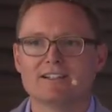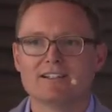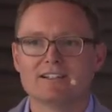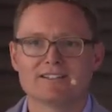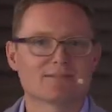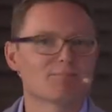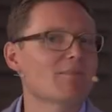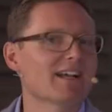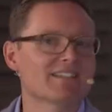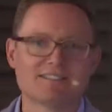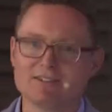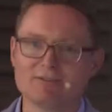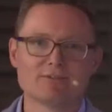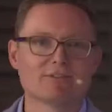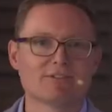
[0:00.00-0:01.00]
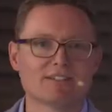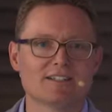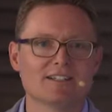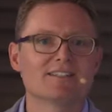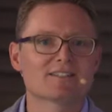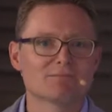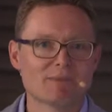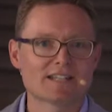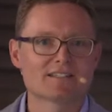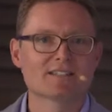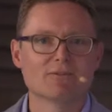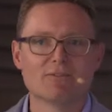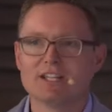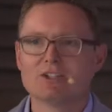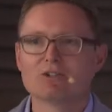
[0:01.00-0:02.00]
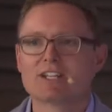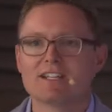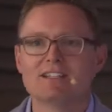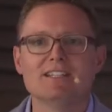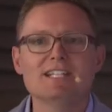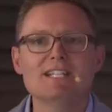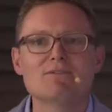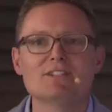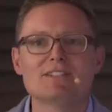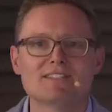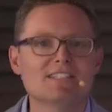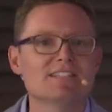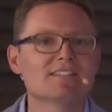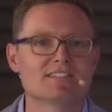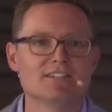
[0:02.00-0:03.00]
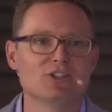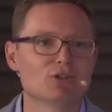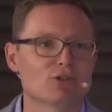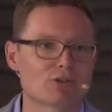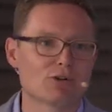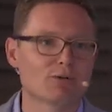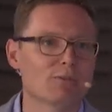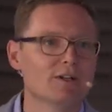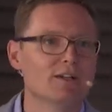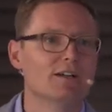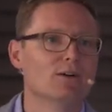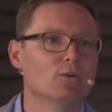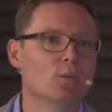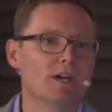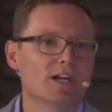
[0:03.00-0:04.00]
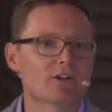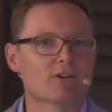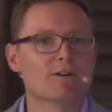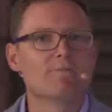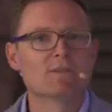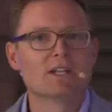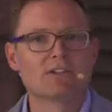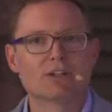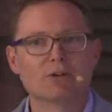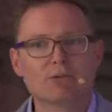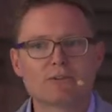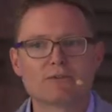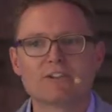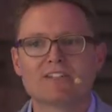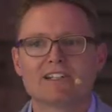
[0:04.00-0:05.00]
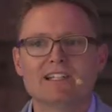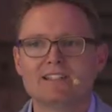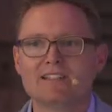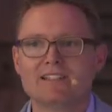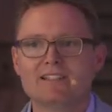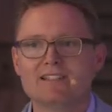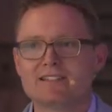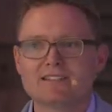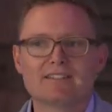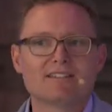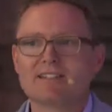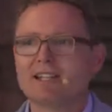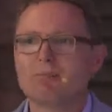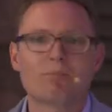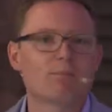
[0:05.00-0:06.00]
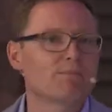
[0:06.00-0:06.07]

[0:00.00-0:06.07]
is massive. It's massive. And you can even see this in Europe, where those facilities, they